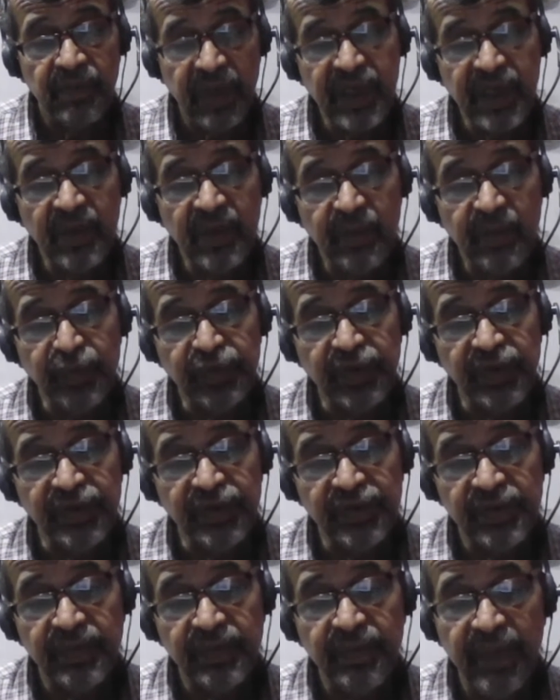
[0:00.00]
buying puts
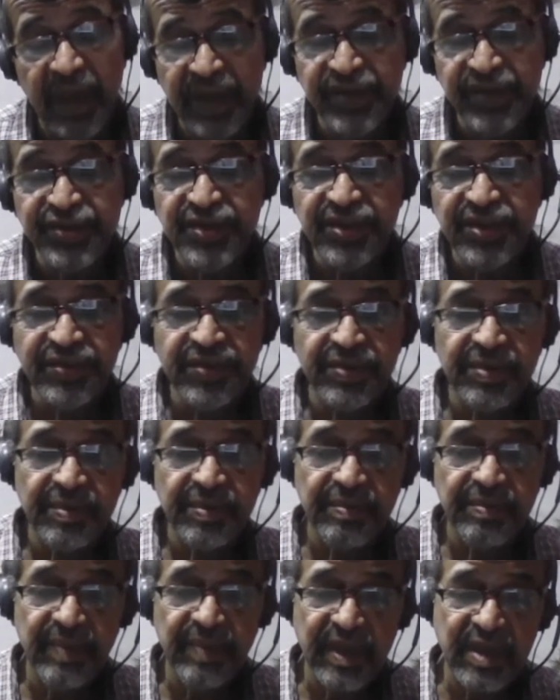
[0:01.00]
is
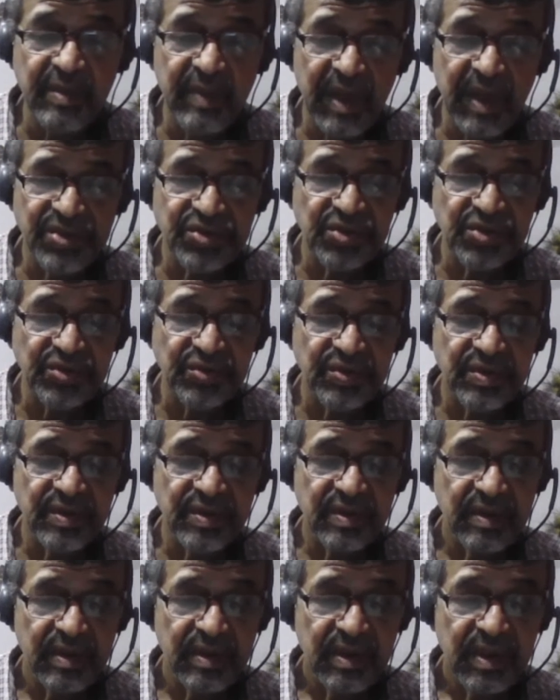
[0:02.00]
bearishness, buying
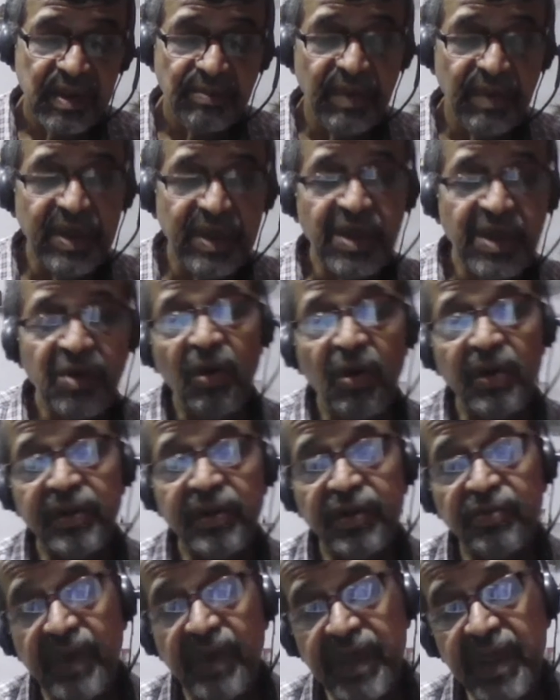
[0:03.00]
bearishness. Buying
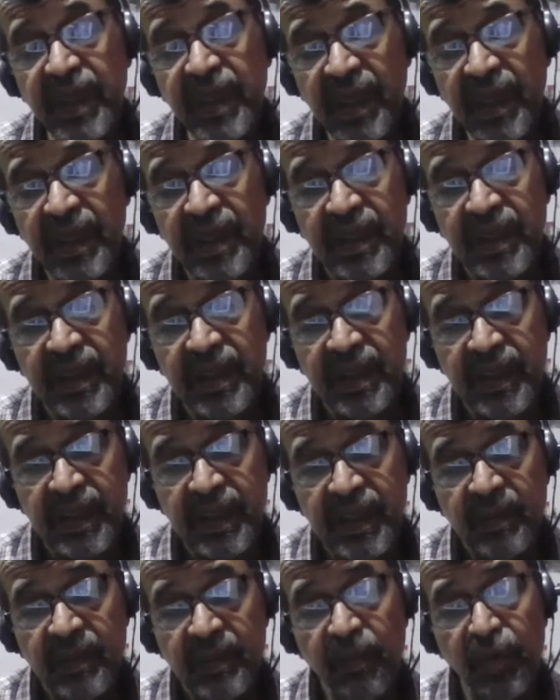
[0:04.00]
calls is buying
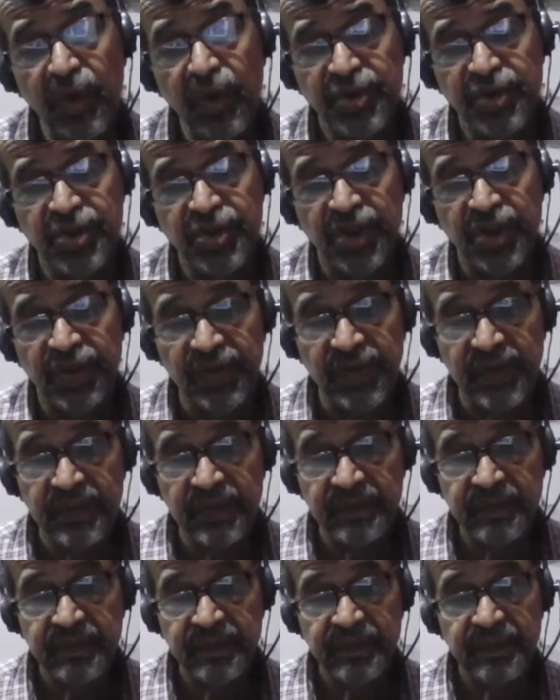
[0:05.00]
bullishness.